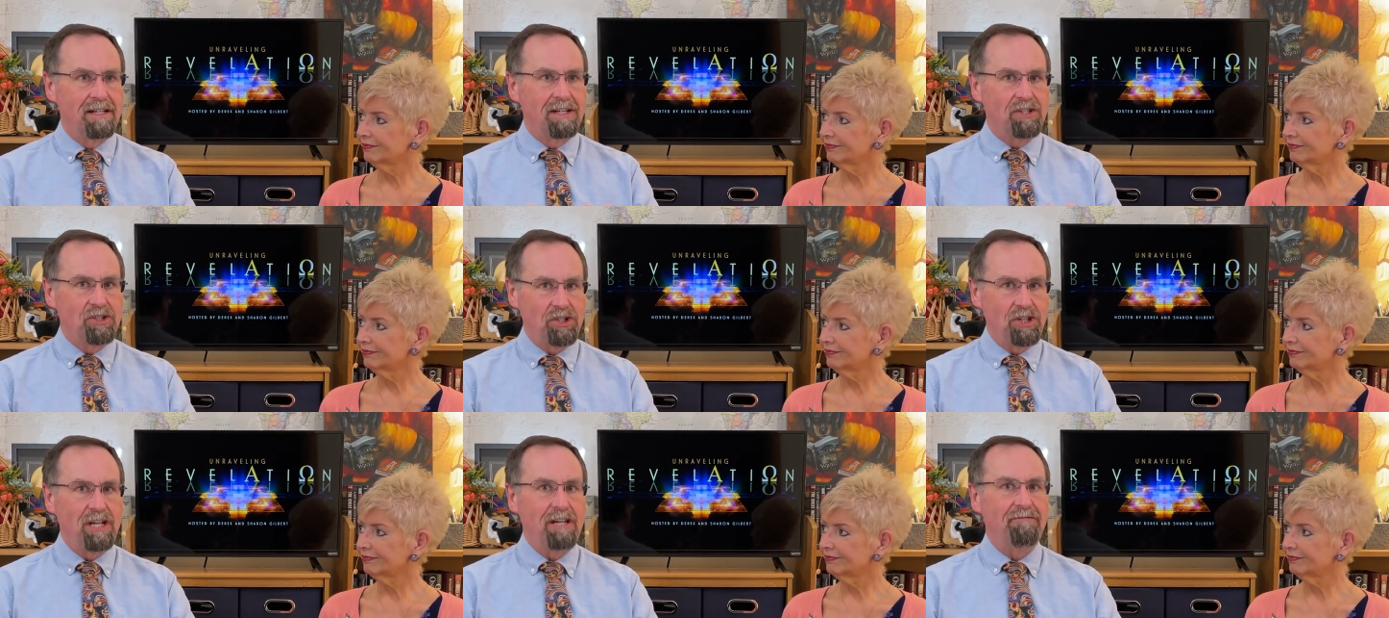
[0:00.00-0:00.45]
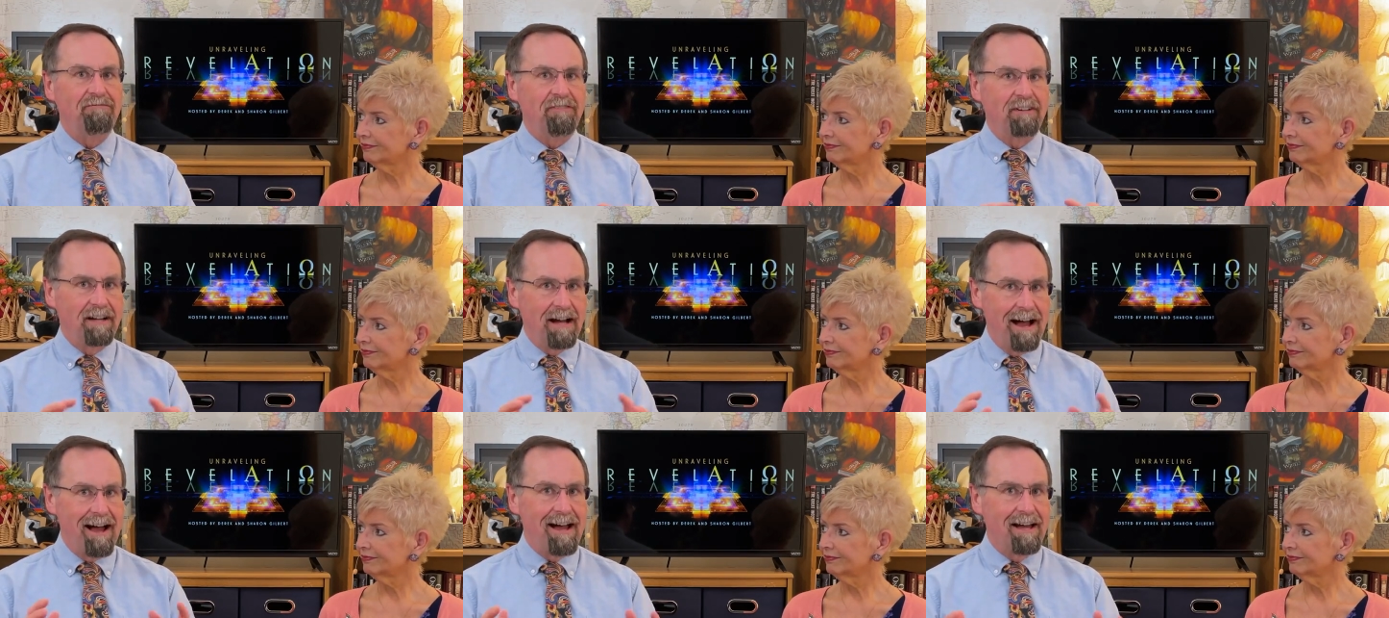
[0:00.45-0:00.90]
Speaker 1: chief
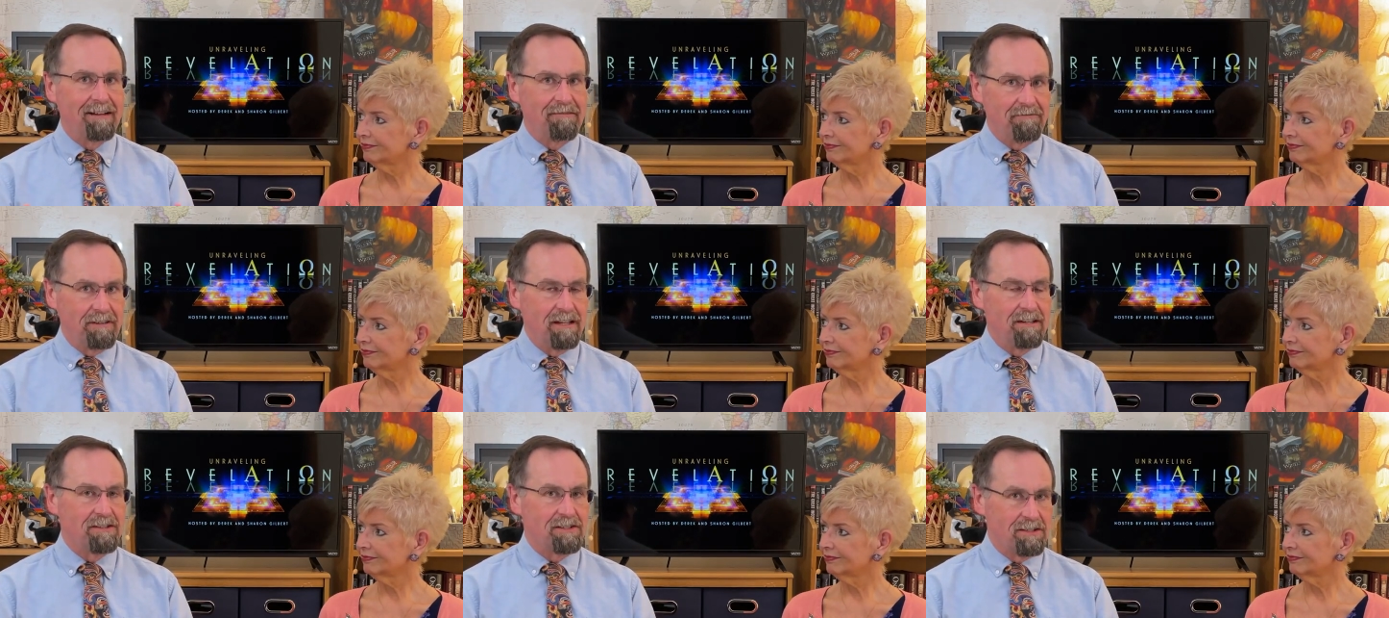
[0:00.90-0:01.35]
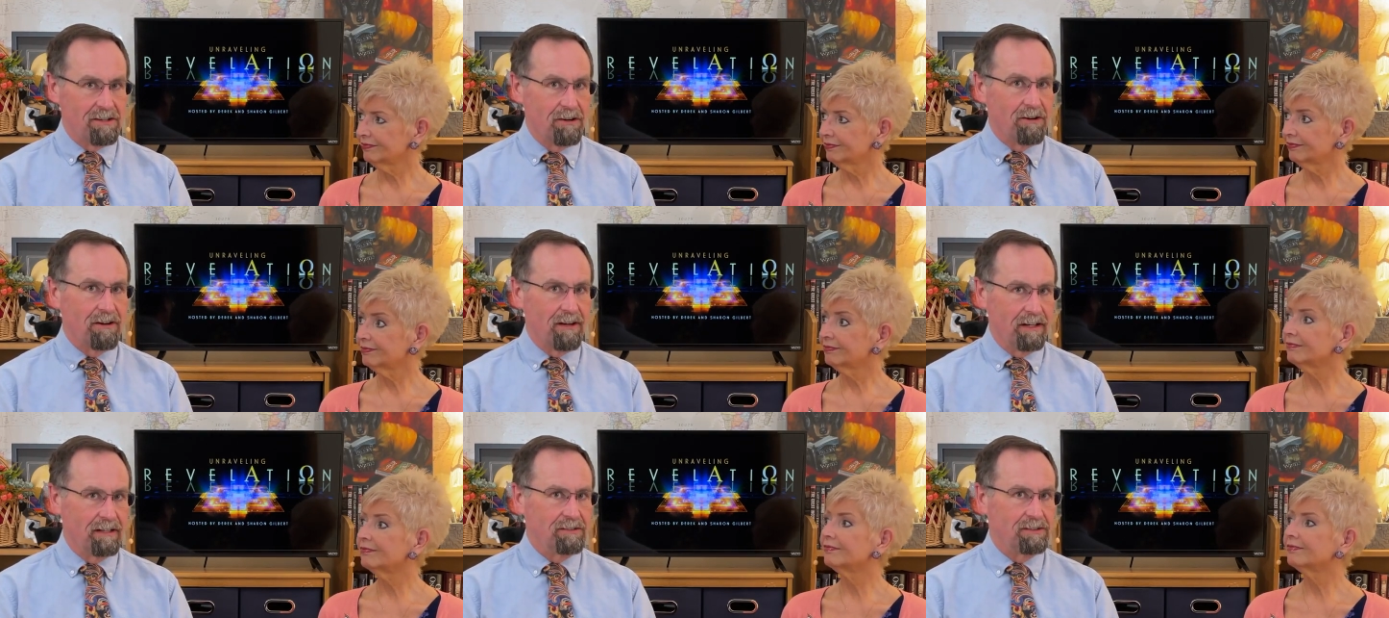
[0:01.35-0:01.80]
god of the
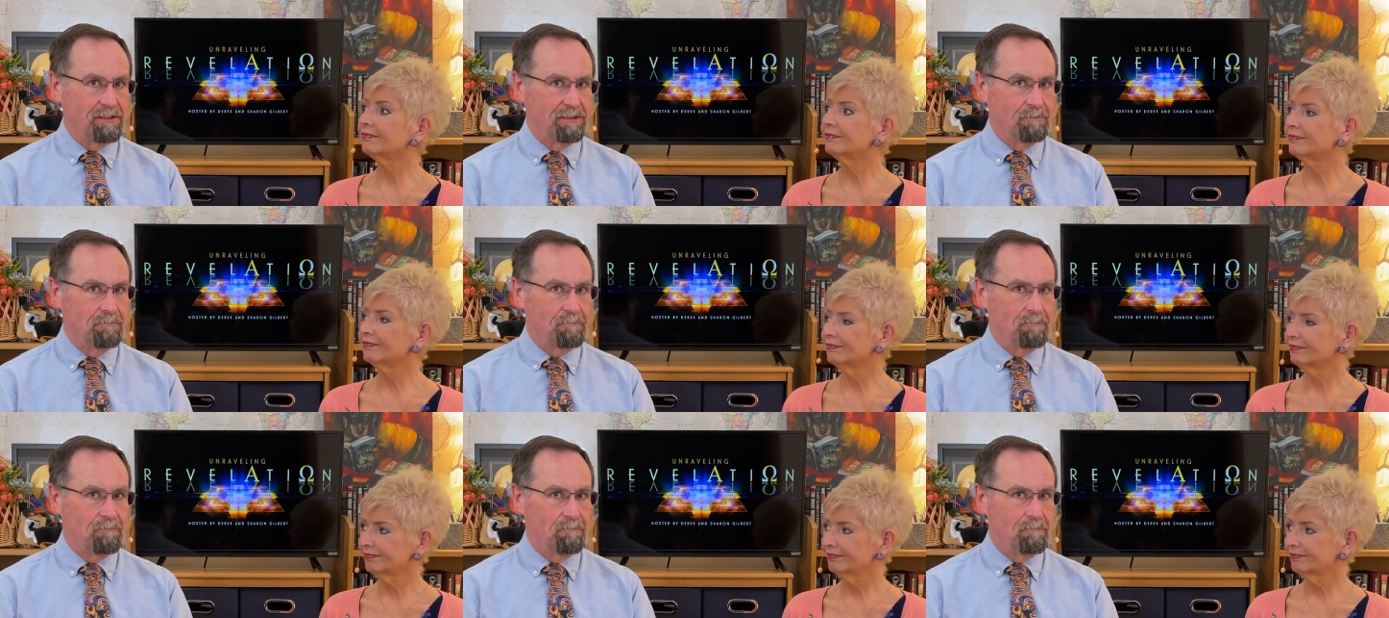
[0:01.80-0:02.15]
Assyrians.